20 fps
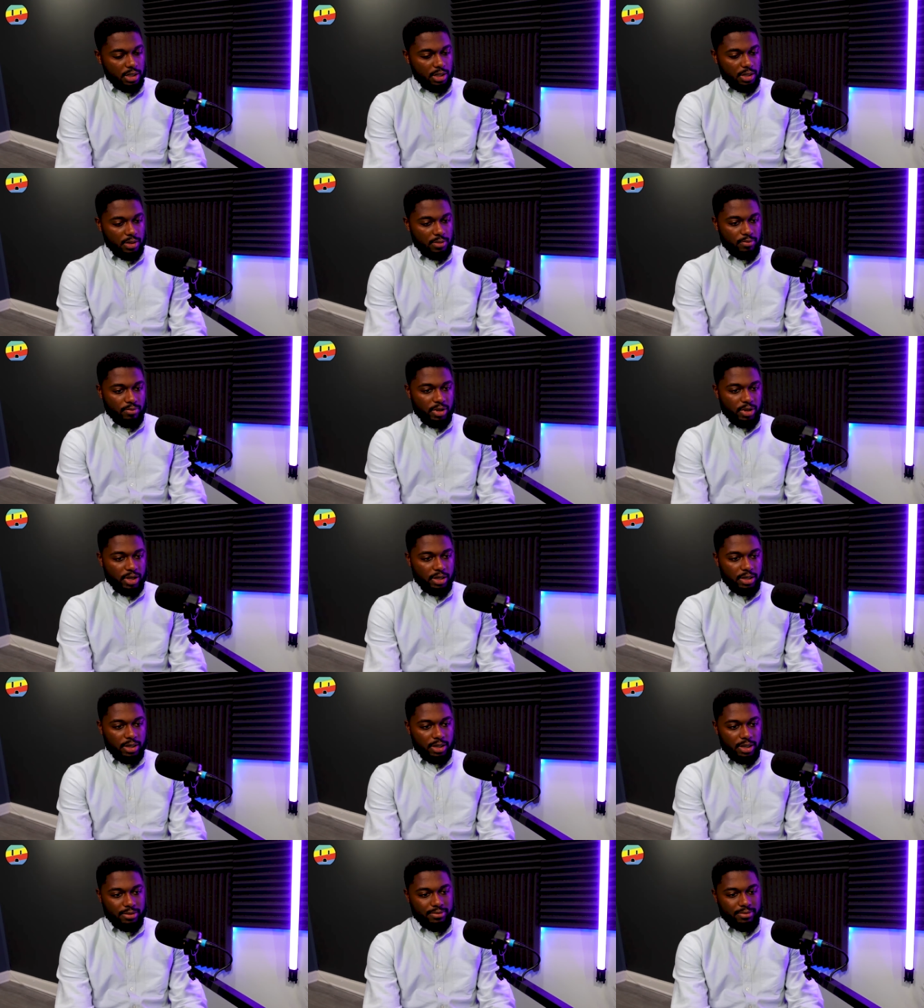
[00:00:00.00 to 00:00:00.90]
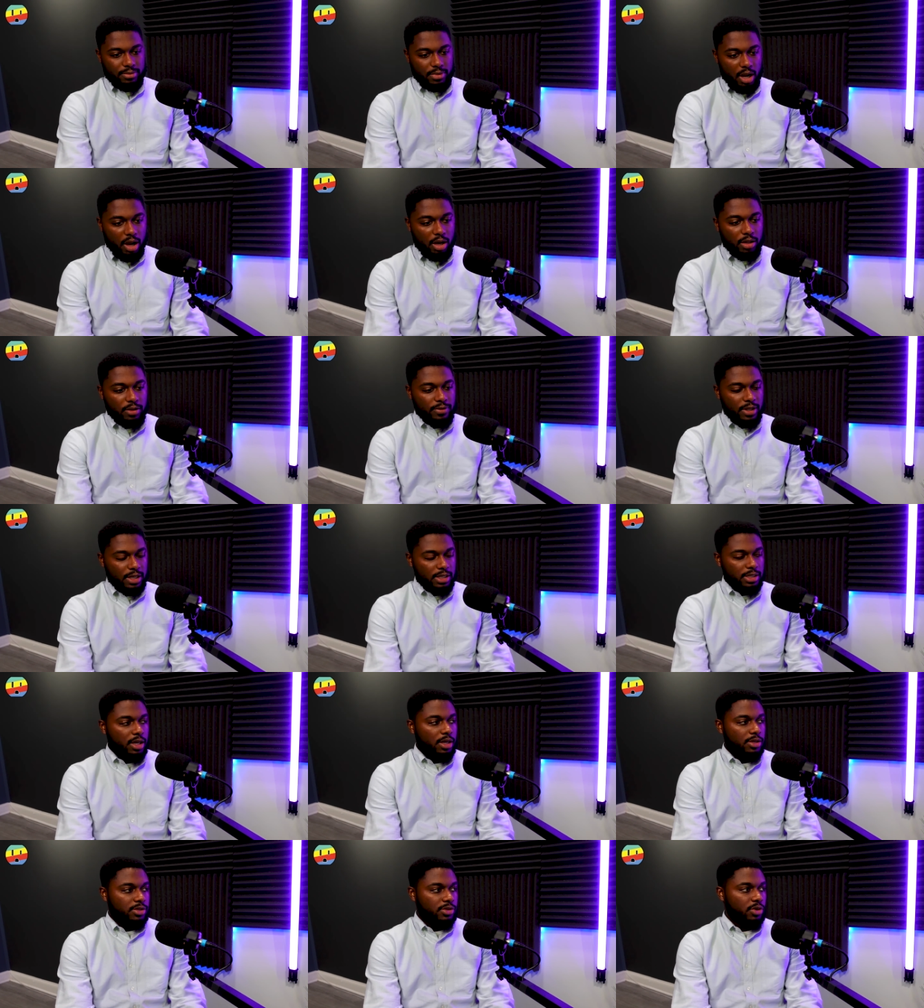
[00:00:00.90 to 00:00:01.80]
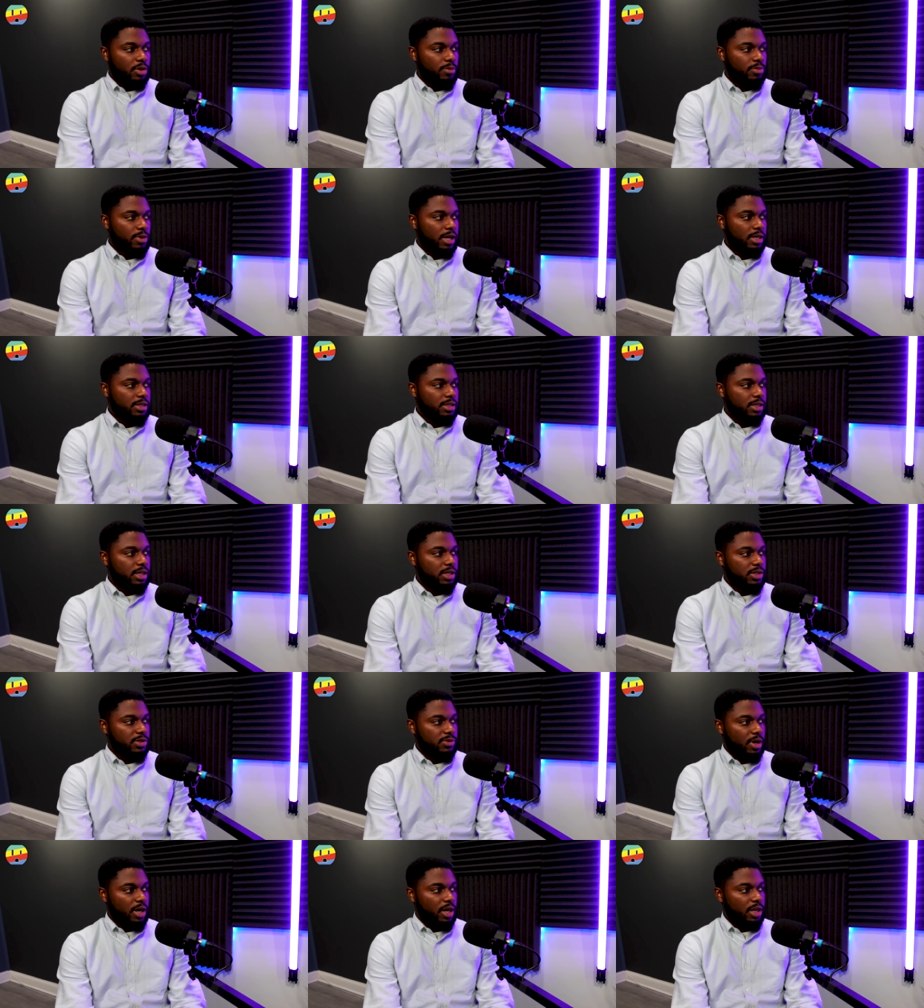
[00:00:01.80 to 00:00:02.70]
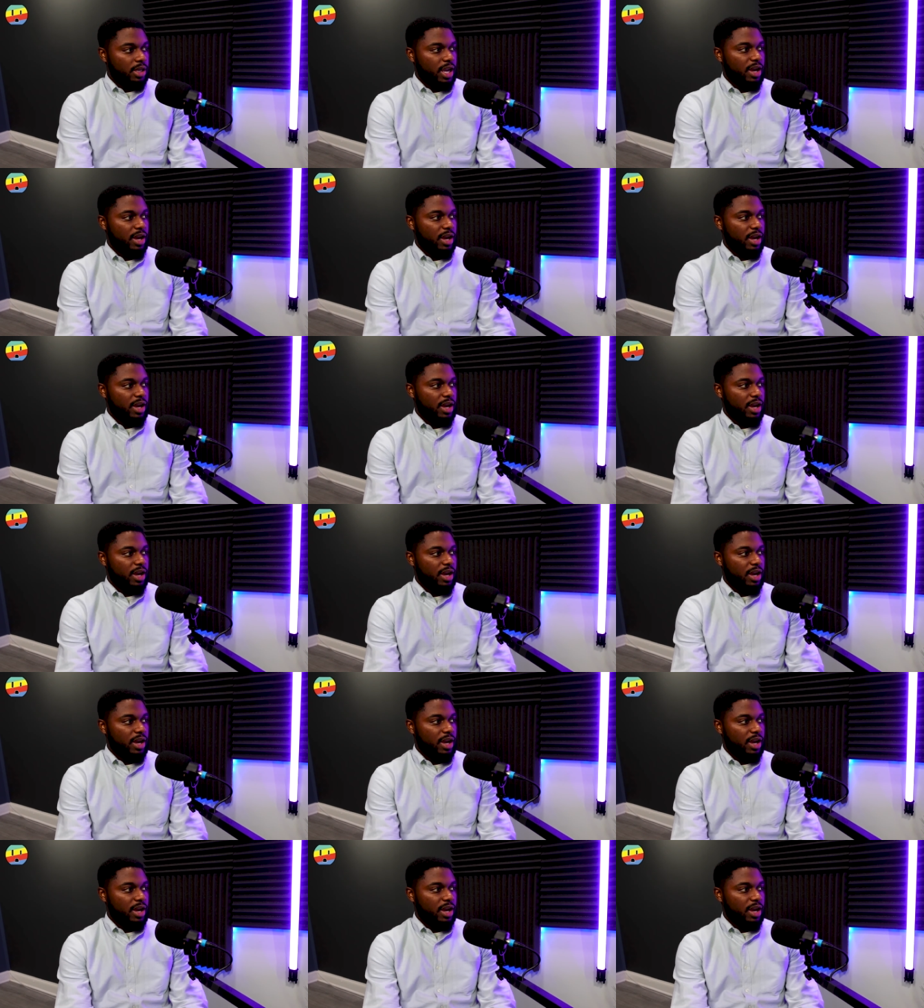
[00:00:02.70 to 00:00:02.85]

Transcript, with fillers: But all of that's also a process, right?